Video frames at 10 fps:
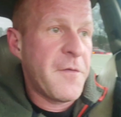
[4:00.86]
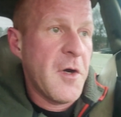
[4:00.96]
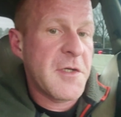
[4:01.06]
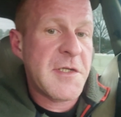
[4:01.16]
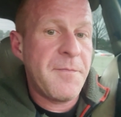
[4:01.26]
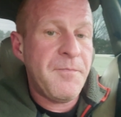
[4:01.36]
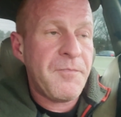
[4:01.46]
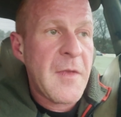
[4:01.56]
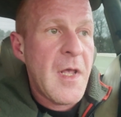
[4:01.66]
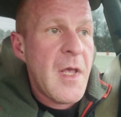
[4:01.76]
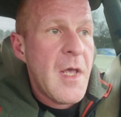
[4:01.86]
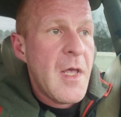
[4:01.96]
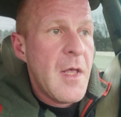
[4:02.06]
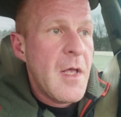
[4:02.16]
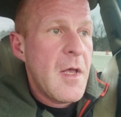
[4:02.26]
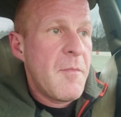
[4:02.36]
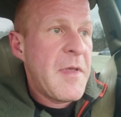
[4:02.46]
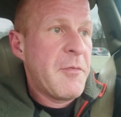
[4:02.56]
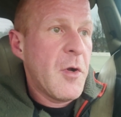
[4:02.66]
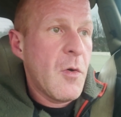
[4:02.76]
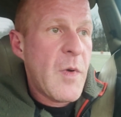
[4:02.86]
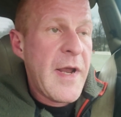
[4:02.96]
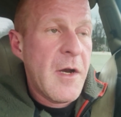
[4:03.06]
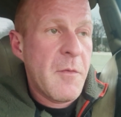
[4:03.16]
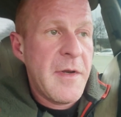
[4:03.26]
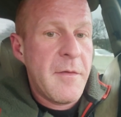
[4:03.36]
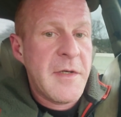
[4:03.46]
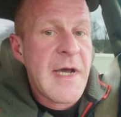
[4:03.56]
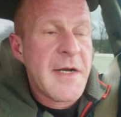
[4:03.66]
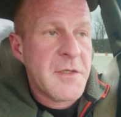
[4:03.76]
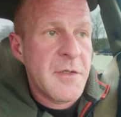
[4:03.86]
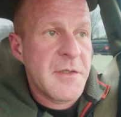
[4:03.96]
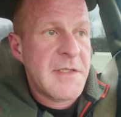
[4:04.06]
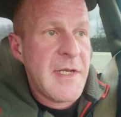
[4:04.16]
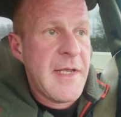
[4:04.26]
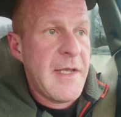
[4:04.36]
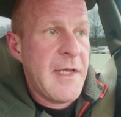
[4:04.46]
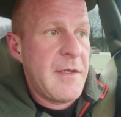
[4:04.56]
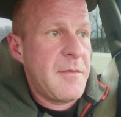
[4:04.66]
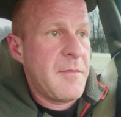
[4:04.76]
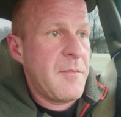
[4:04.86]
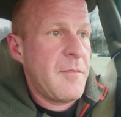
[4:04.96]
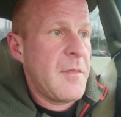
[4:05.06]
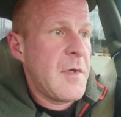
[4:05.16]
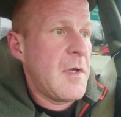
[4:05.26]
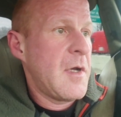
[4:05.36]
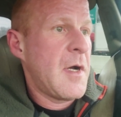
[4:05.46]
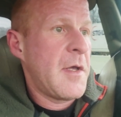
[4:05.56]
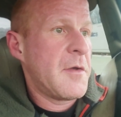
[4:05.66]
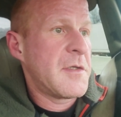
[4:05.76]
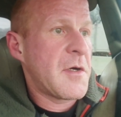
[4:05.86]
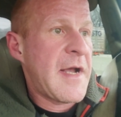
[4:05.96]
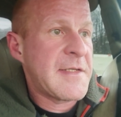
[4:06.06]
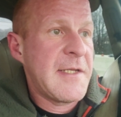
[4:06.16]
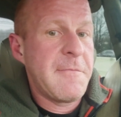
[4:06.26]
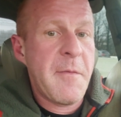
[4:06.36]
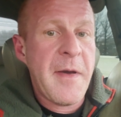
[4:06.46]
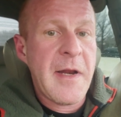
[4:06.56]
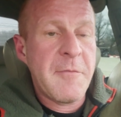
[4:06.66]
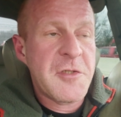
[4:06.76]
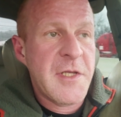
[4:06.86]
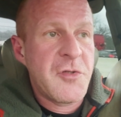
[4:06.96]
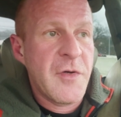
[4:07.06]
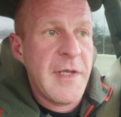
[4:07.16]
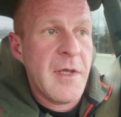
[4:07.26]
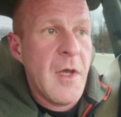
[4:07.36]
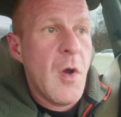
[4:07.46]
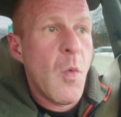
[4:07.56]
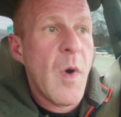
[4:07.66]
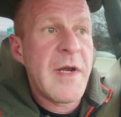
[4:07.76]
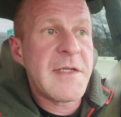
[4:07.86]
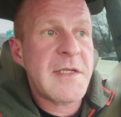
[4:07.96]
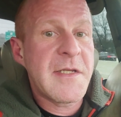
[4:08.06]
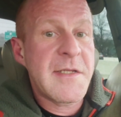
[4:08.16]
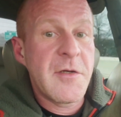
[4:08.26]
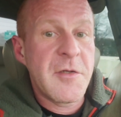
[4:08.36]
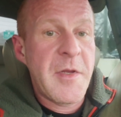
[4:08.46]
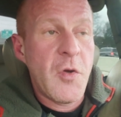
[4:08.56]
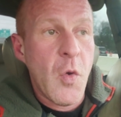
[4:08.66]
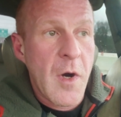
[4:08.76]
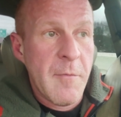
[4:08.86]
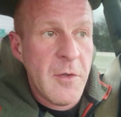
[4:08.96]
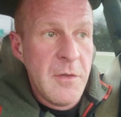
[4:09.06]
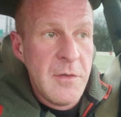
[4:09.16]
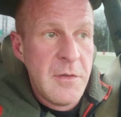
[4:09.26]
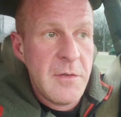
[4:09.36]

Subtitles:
first, people are aware when doctors and others are asking them about how much they drink, what is considered to be normal,